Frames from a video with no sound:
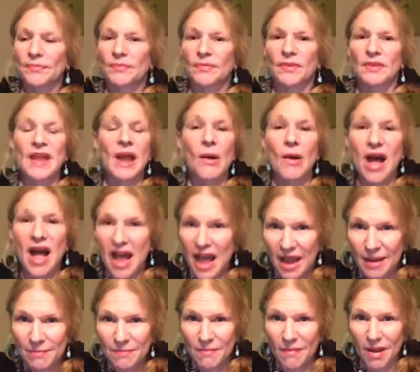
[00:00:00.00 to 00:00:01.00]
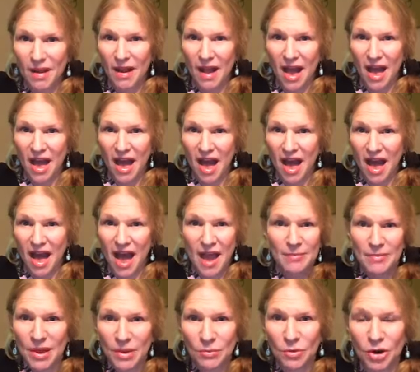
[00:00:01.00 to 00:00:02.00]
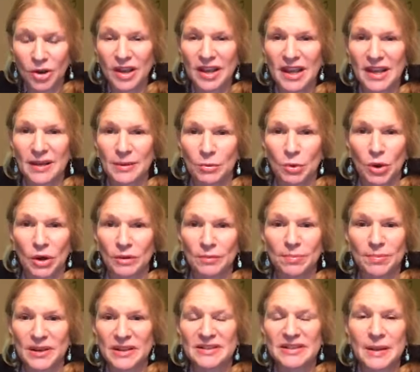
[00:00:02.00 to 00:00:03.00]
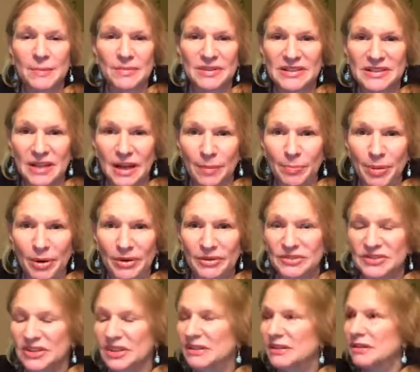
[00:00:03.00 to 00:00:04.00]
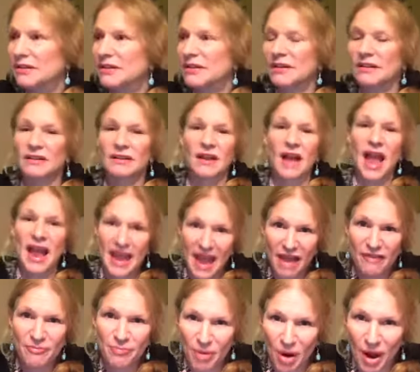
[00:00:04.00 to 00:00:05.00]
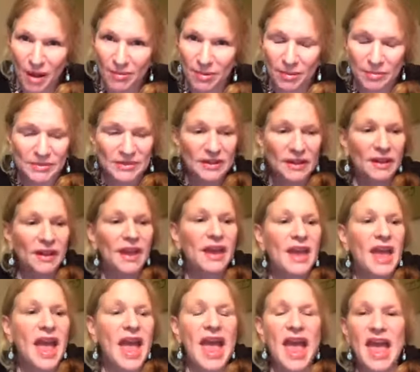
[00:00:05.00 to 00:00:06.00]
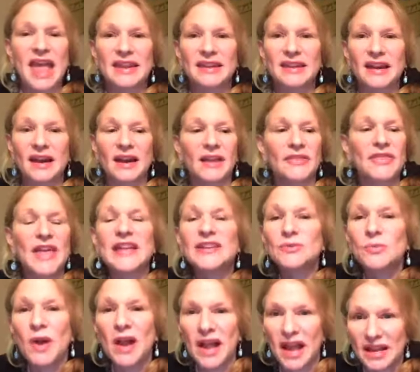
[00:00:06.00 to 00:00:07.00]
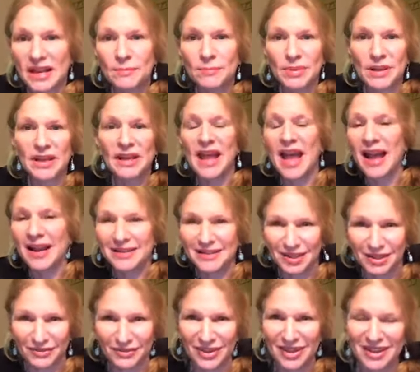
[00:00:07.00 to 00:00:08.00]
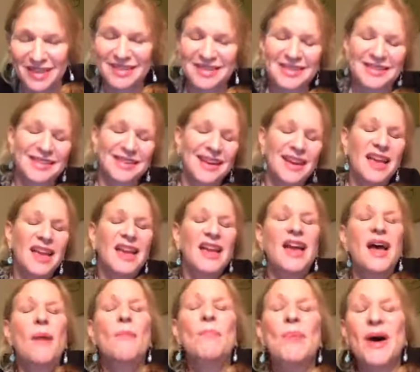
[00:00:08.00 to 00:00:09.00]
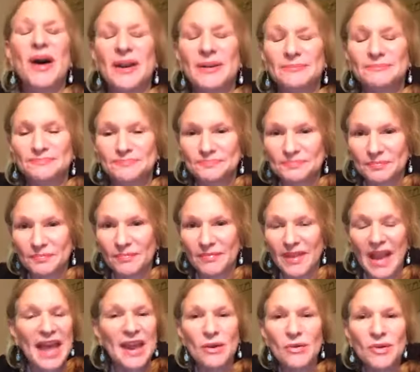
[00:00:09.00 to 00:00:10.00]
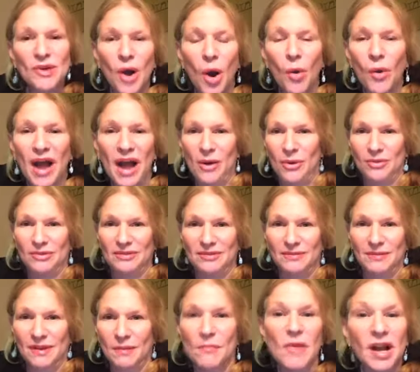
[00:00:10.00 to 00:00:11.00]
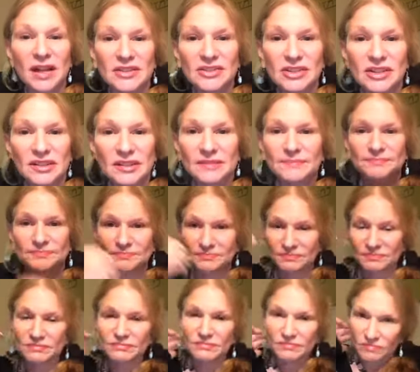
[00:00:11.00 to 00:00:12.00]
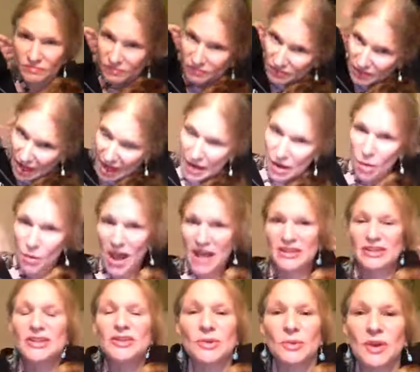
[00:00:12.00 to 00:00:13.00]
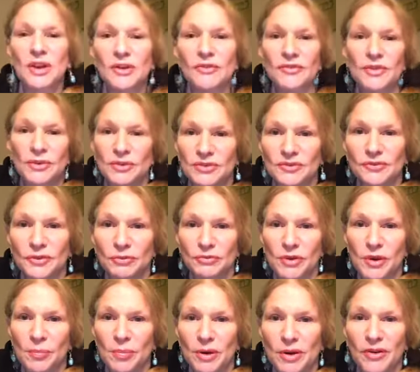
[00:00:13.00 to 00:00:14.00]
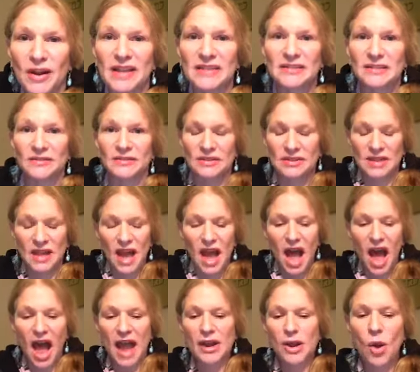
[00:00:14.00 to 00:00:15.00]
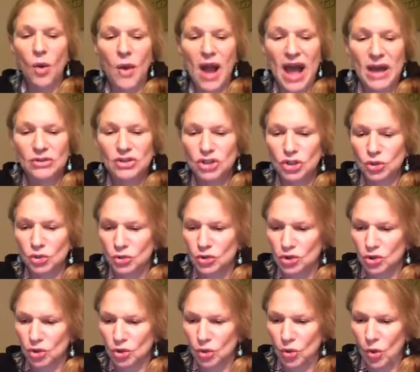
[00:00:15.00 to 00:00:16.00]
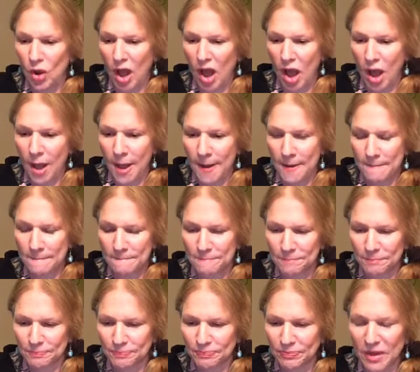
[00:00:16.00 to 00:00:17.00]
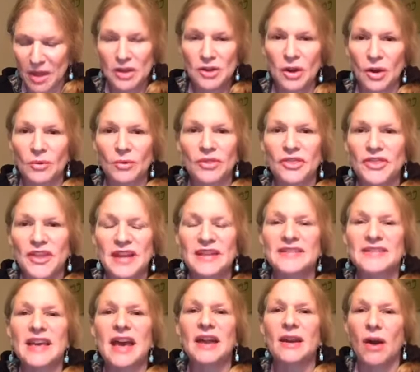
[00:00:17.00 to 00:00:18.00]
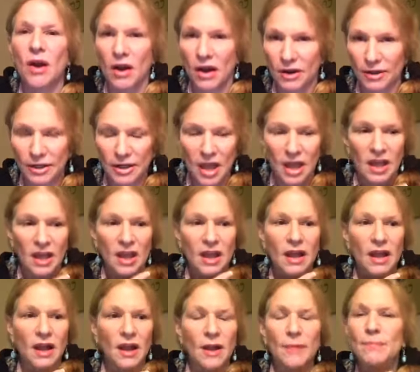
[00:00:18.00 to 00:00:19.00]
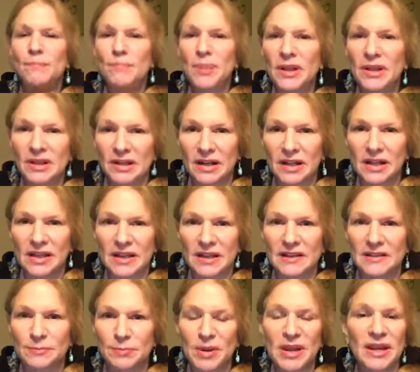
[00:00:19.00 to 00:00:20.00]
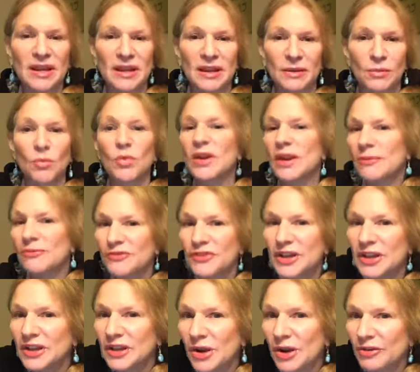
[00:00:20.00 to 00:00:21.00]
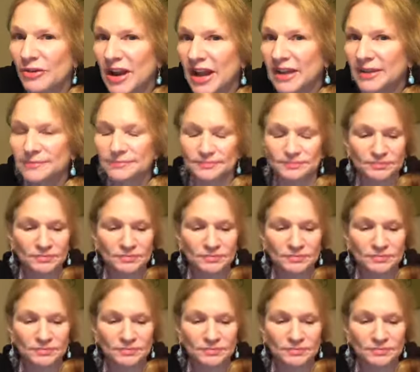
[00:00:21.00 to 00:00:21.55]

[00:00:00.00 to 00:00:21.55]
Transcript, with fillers: Now, I'm I'm not working anymore because I'm a sick person. I have problems. And uh, that's why I can be an activist. But I don't go out much. I go out to do interviews for real progressives. I go out to do, um, you know, things that are uh, politically expedient when I'm feeling all right.